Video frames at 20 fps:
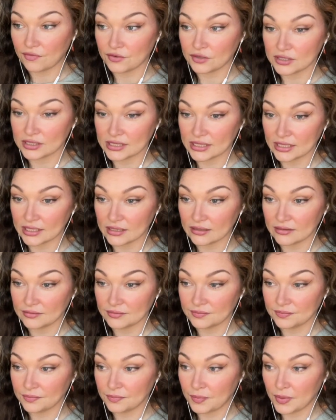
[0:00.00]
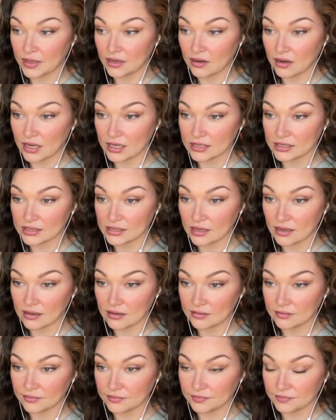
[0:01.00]
for a second, but nice,
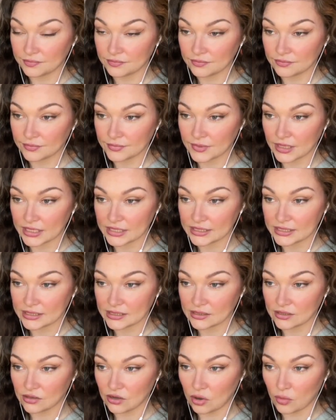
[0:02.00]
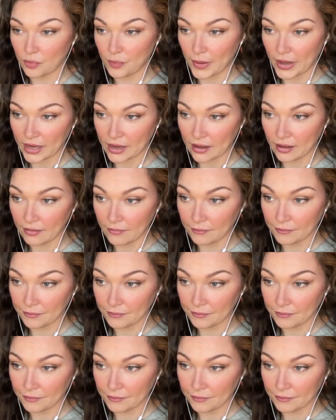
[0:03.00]
um, nice, you know, back up,